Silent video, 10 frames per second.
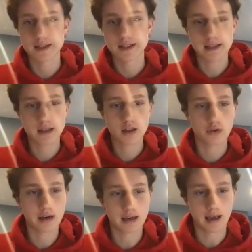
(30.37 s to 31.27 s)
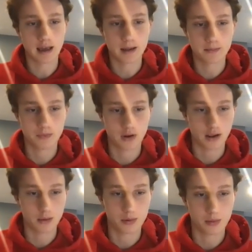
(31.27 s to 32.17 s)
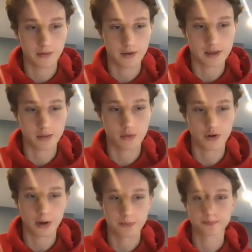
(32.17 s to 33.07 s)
Santa Clarita Diet. I can put my face over here.